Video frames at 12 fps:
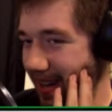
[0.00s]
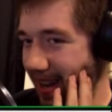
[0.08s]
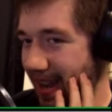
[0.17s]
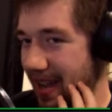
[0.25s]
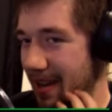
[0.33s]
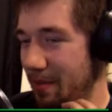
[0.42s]

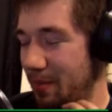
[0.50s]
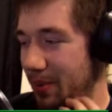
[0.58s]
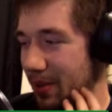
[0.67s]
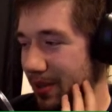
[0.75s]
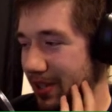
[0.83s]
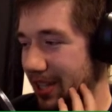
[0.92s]
Not
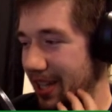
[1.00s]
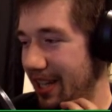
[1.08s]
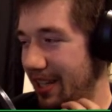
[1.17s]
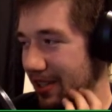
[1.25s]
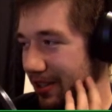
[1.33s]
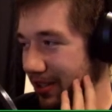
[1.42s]

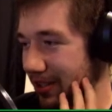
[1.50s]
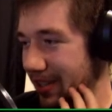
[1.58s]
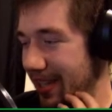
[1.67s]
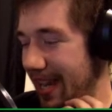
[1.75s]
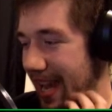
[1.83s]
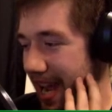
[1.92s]

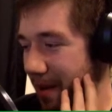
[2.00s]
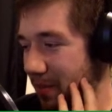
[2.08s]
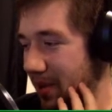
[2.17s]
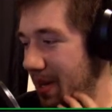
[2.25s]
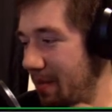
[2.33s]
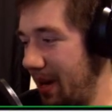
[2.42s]
particularly
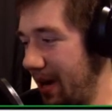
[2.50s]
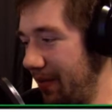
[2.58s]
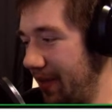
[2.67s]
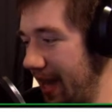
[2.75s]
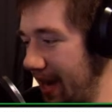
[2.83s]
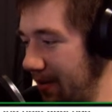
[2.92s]
happy
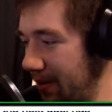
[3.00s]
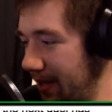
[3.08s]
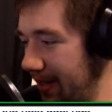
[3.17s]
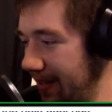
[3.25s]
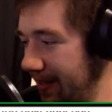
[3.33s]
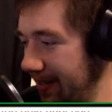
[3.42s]
about that
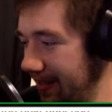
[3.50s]
one.